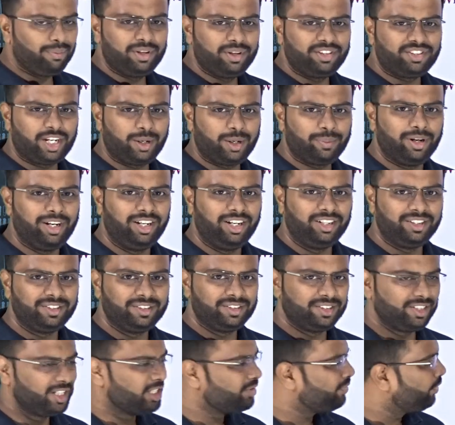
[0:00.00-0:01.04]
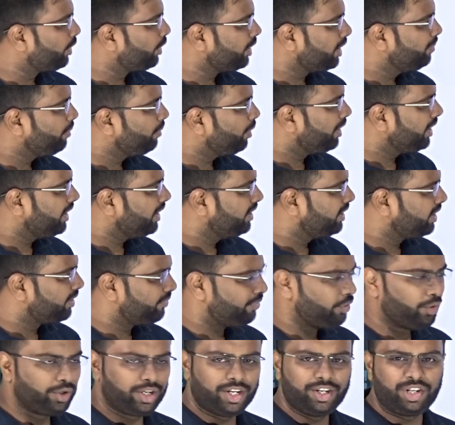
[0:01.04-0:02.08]
be stable, this floating body, the
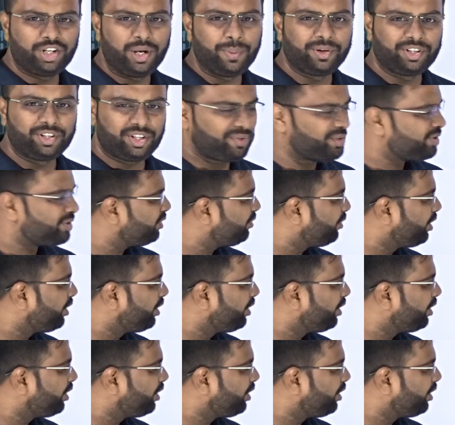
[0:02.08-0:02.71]
floating ship on surface of